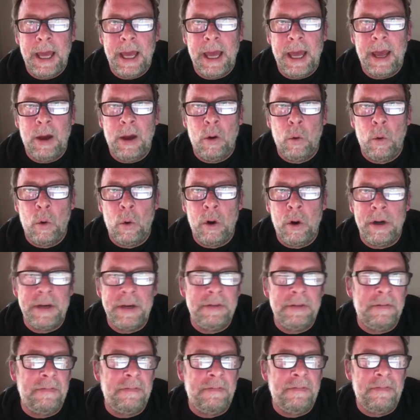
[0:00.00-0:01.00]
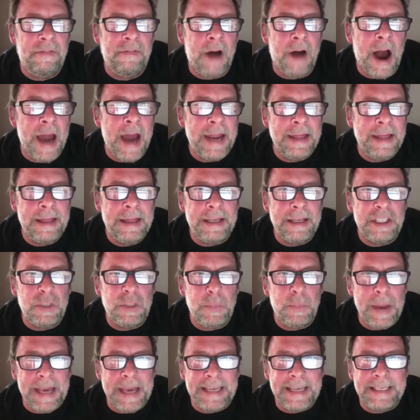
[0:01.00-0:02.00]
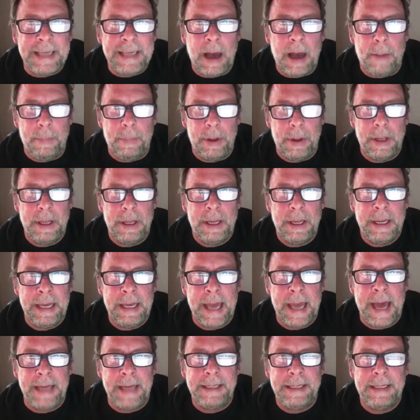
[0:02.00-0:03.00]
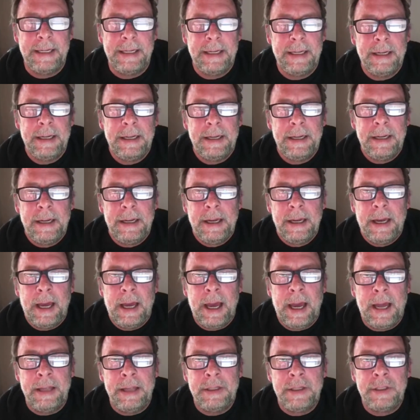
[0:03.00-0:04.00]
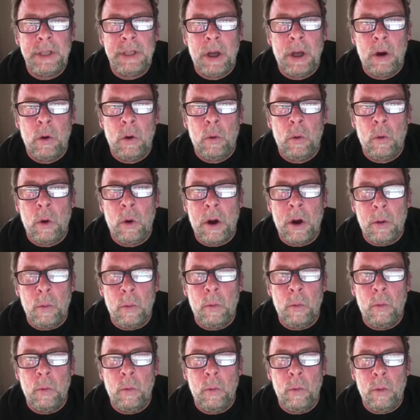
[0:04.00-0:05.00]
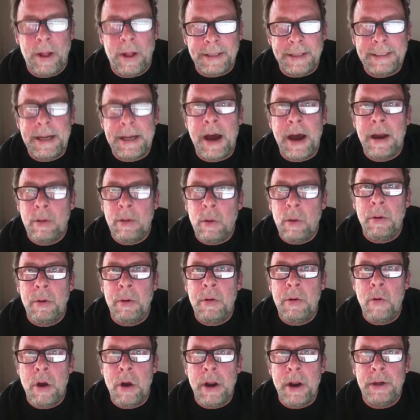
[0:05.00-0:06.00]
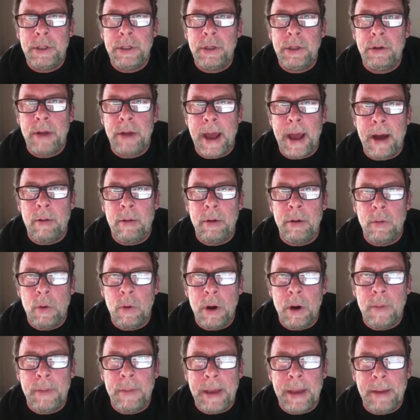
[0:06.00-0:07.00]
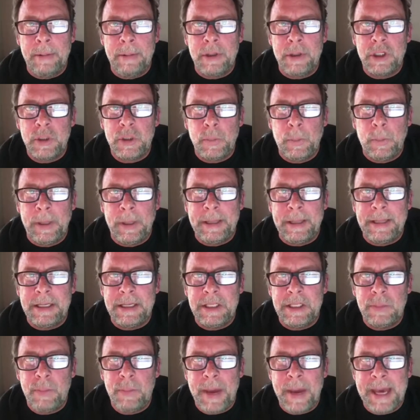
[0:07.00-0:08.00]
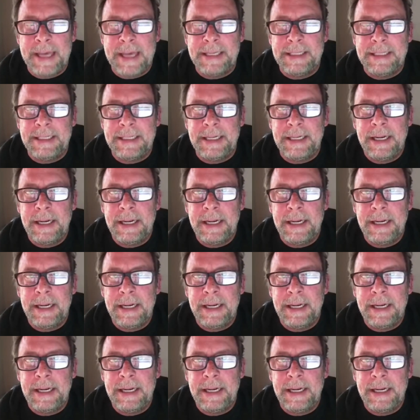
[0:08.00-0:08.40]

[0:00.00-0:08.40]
or divided the space up yet. And so, what that's kind of what we want to do now. We want to be able to split the space